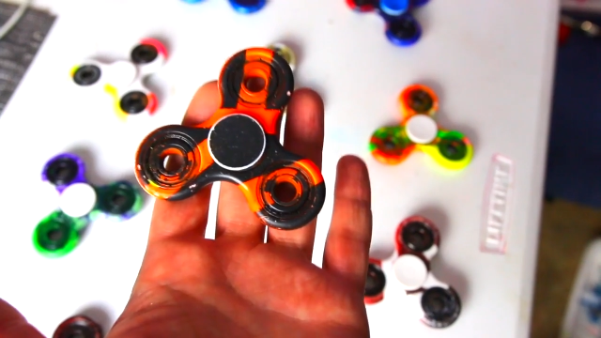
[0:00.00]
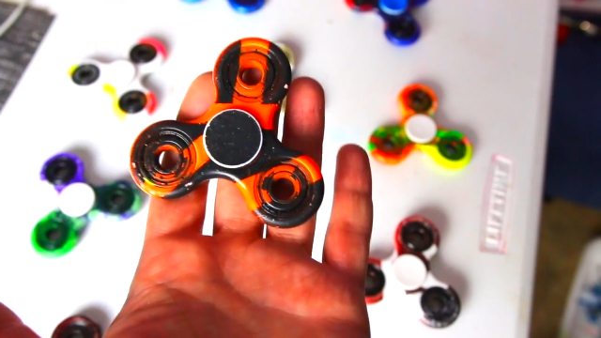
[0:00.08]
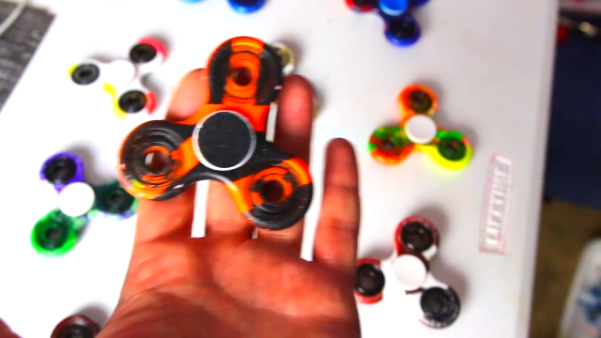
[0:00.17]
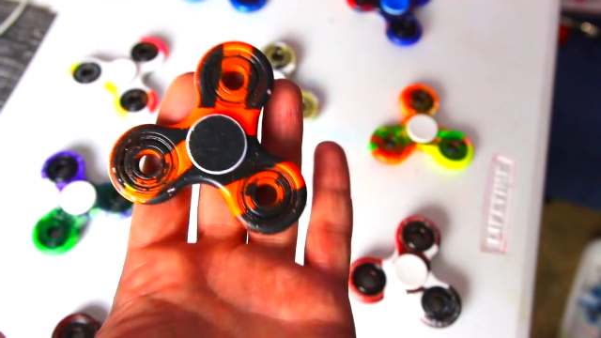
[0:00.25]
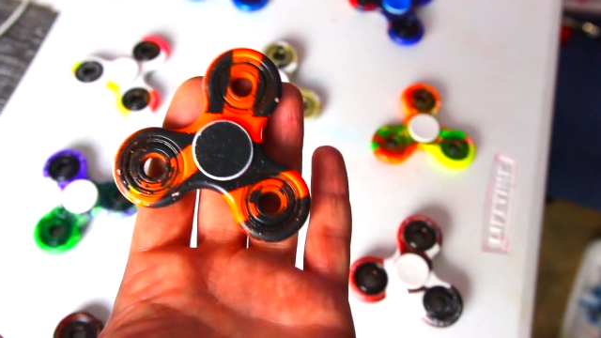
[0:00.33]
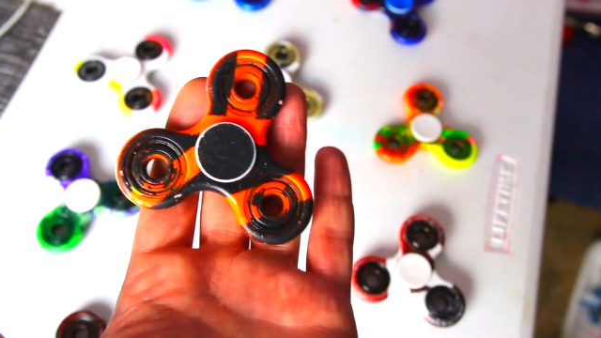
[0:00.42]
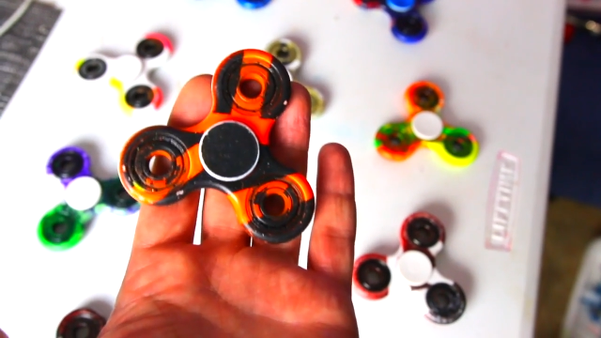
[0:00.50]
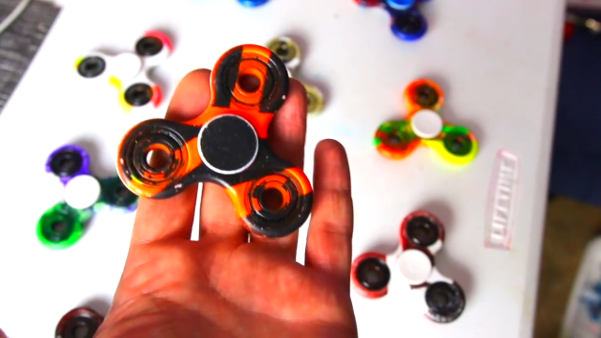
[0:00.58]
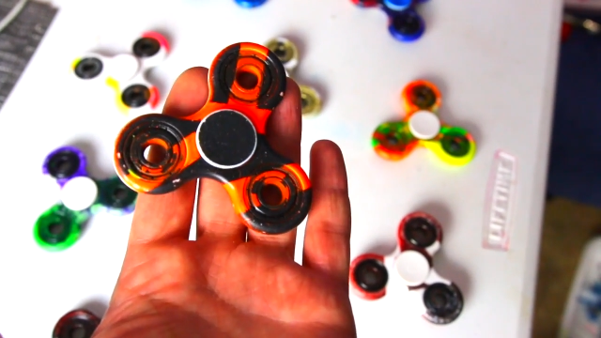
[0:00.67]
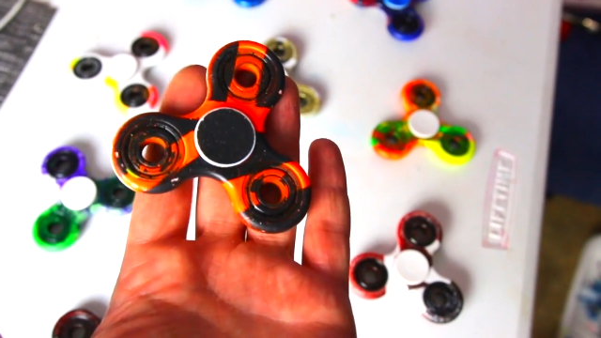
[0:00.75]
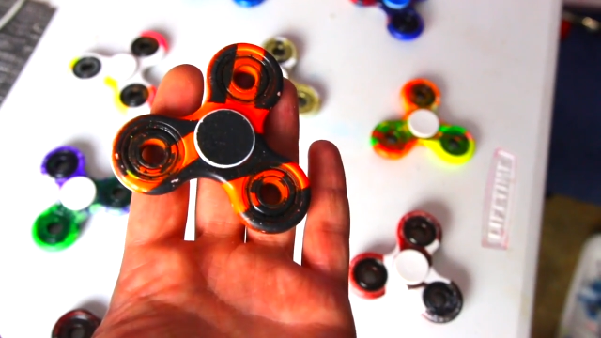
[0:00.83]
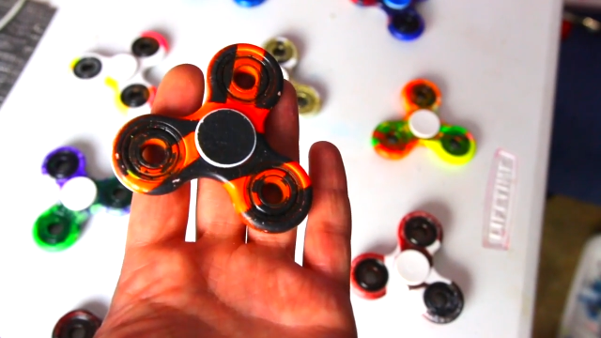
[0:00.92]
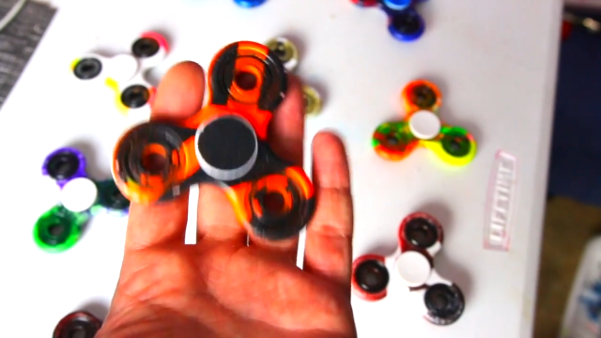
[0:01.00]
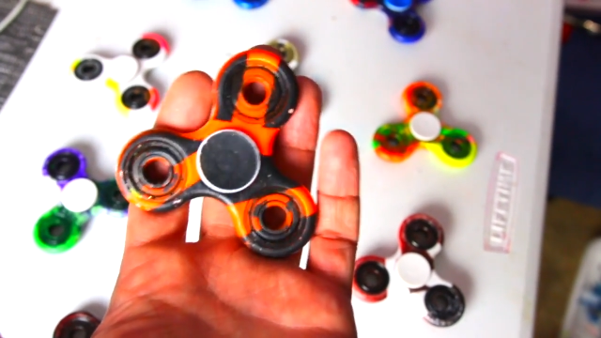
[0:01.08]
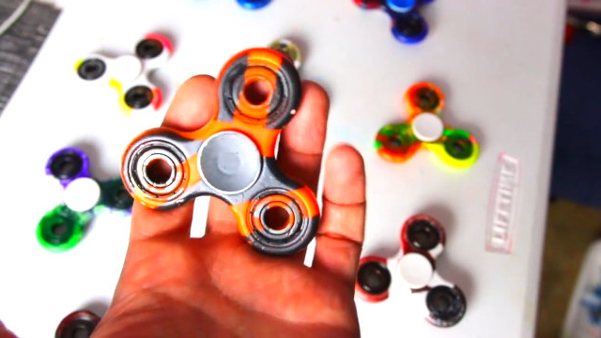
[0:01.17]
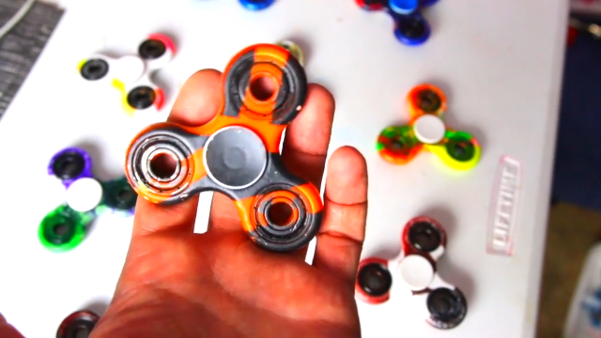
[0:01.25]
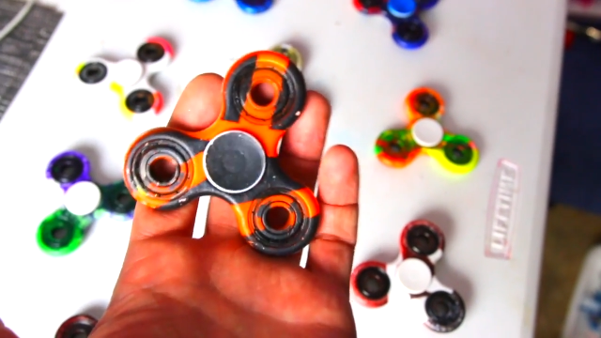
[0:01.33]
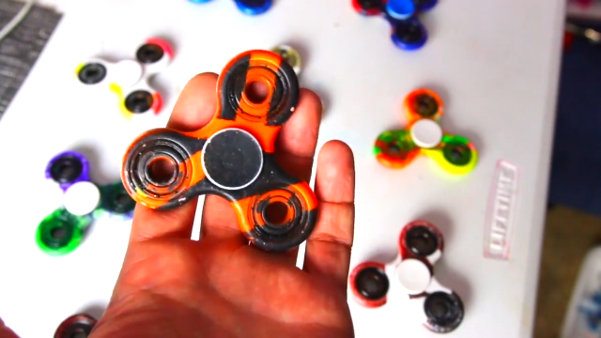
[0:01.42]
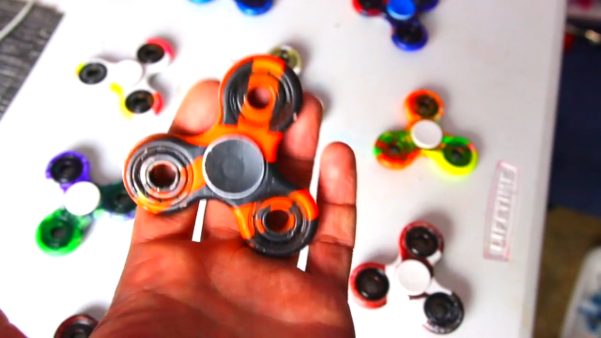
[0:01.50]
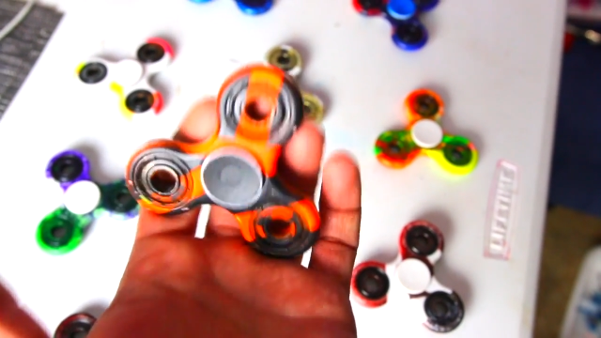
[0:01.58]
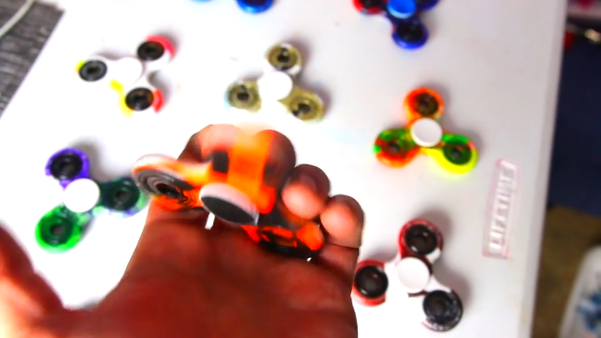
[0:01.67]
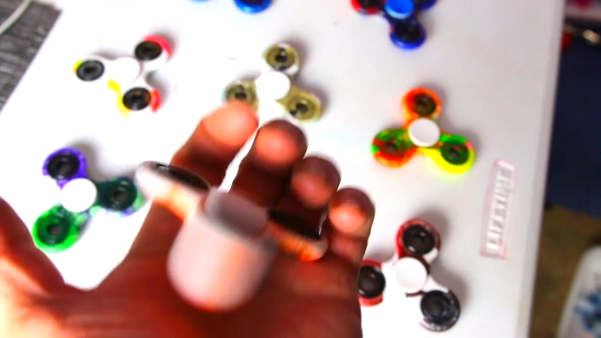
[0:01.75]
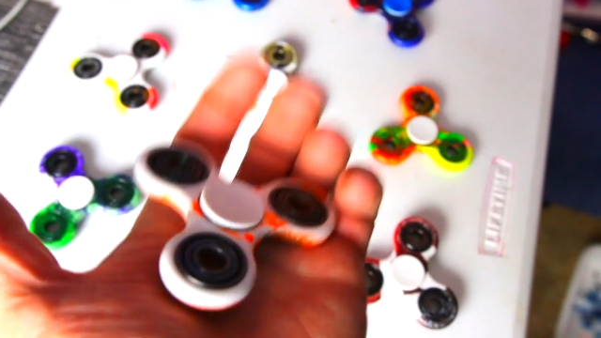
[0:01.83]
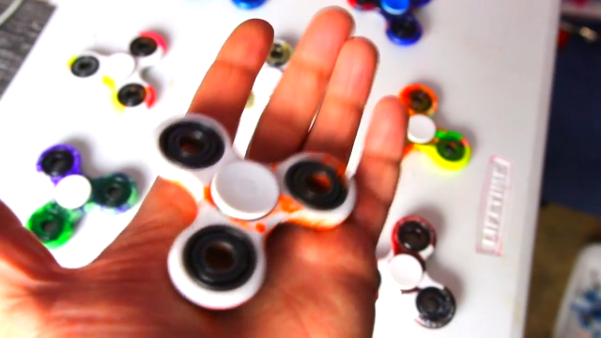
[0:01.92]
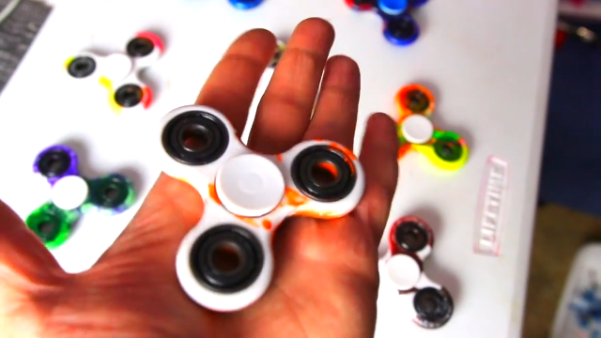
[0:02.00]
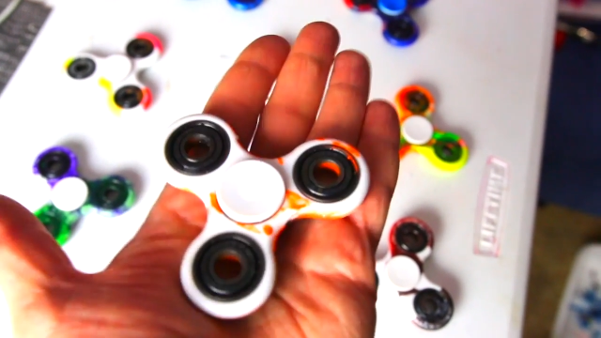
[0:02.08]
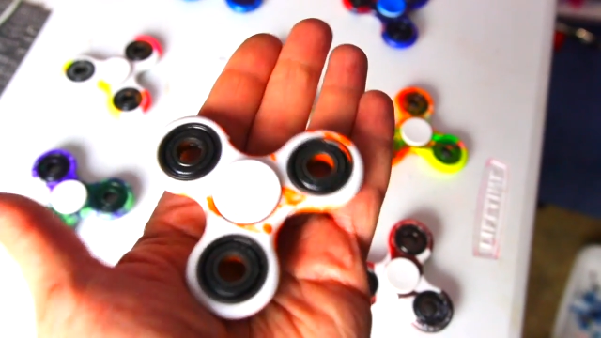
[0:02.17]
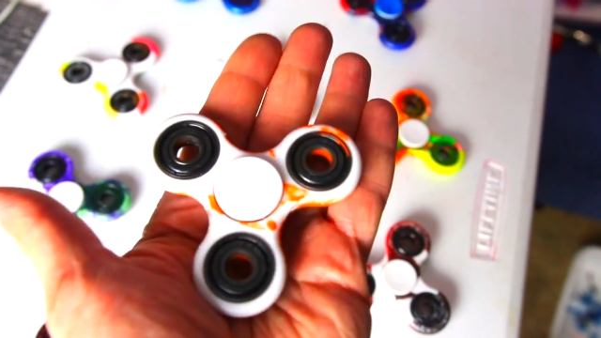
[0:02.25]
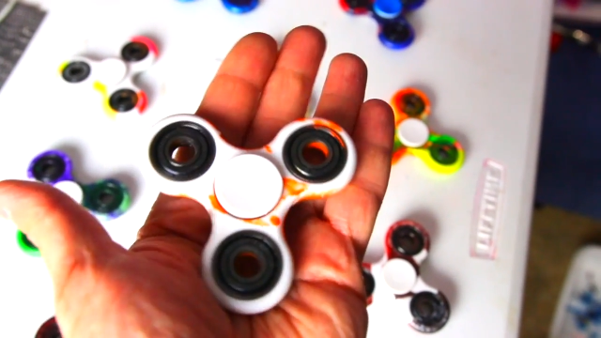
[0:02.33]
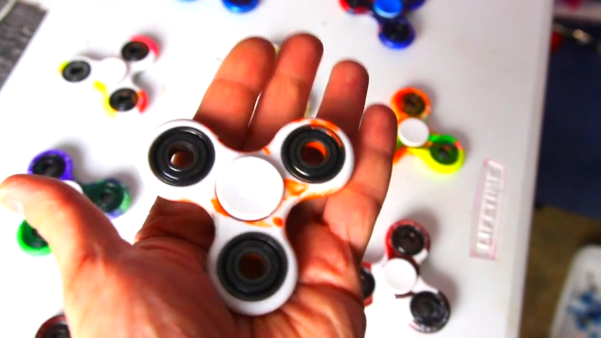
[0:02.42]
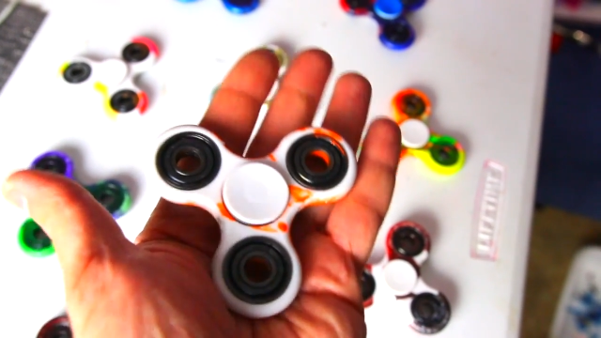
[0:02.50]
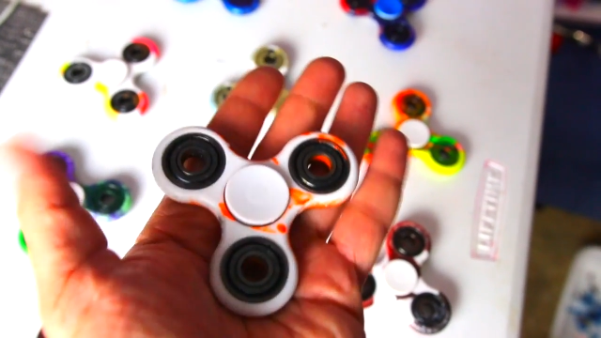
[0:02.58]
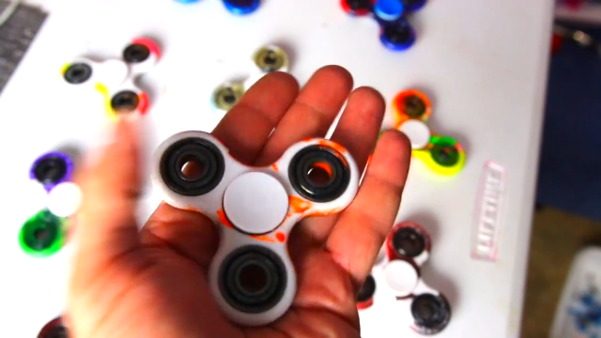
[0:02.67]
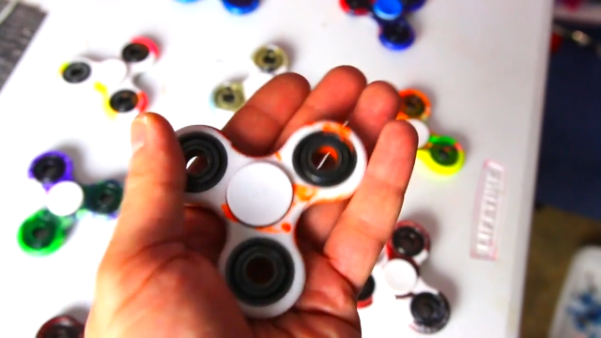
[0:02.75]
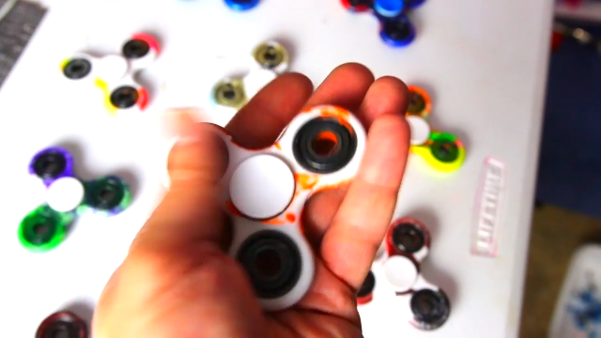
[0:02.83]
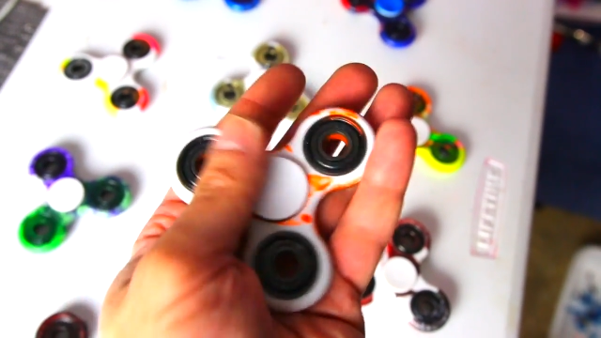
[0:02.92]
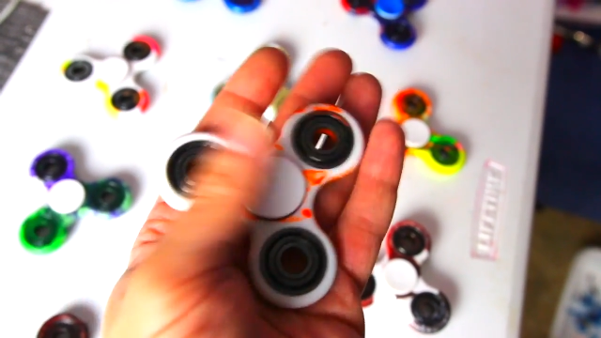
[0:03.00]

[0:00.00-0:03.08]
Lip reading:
Nobody's mouth can be seen.